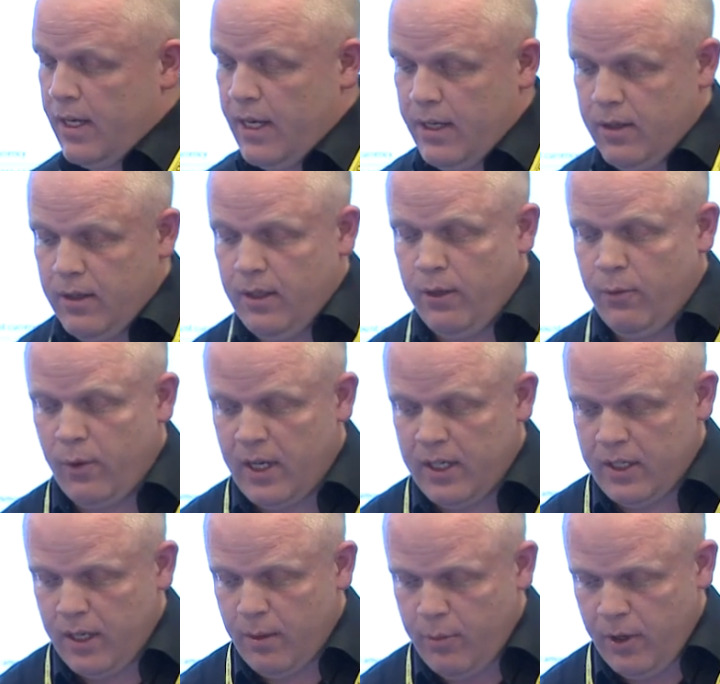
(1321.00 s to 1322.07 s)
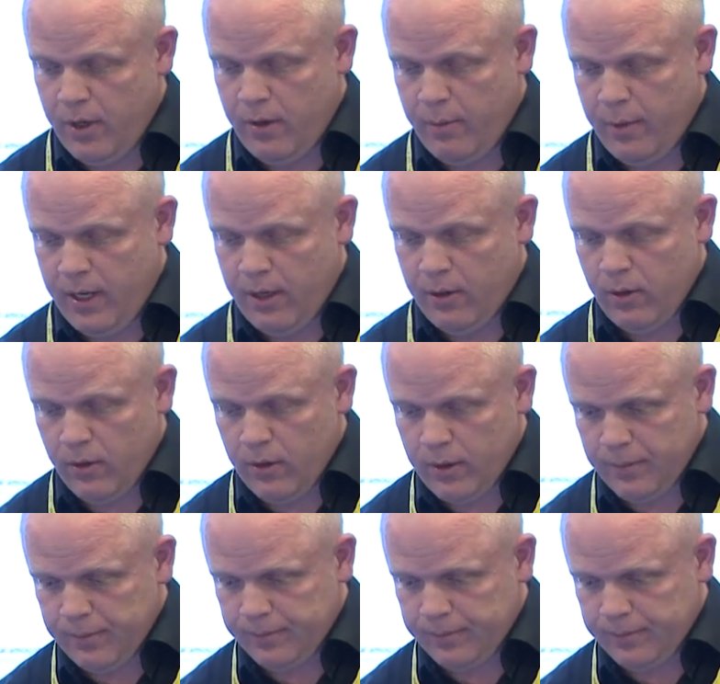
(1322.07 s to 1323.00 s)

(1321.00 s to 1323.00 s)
that, it will actually appear in my Outlook.